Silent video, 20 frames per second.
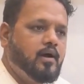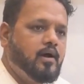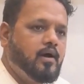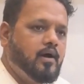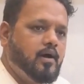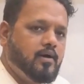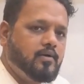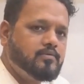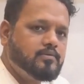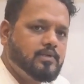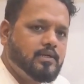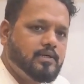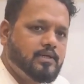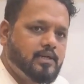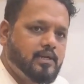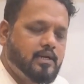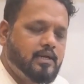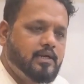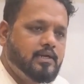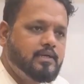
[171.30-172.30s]
how the
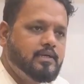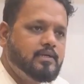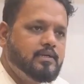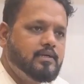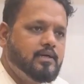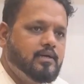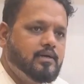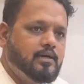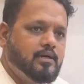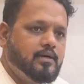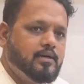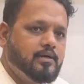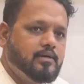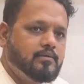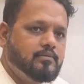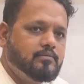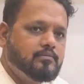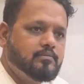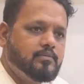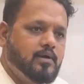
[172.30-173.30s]
trading
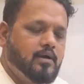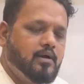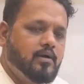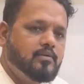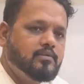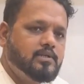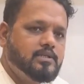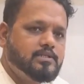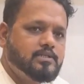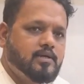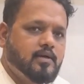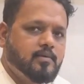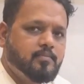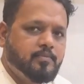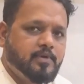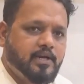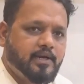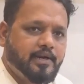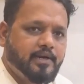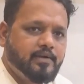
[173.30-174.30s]
how the stock
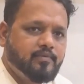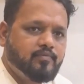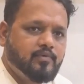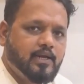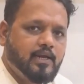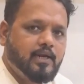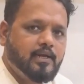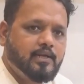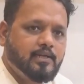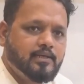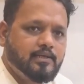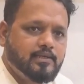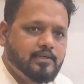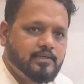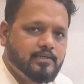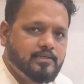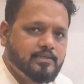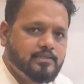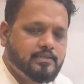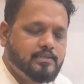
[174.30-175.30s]
market
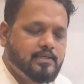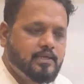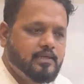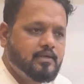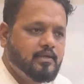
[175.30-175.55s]
volatility is there,